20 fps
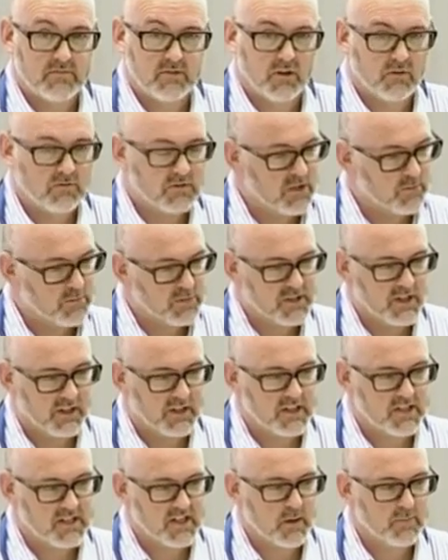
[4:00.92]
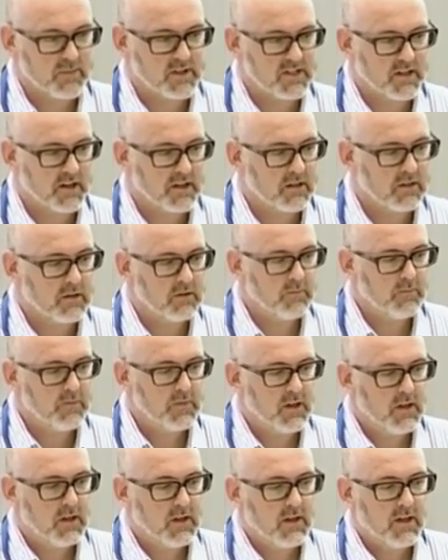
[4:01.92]
not a particularly snappy title,
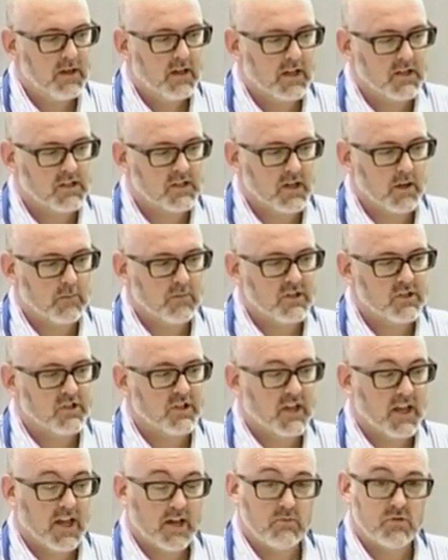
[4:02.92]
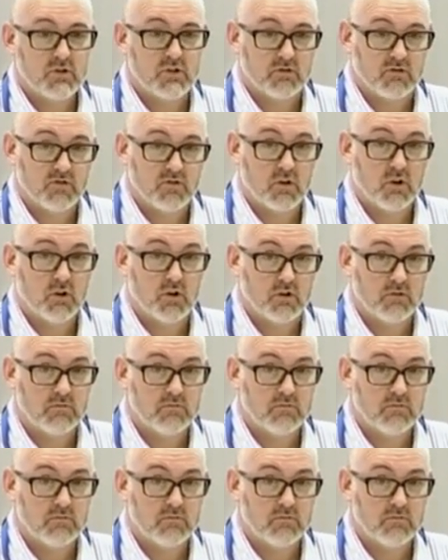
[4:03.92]
established the Council for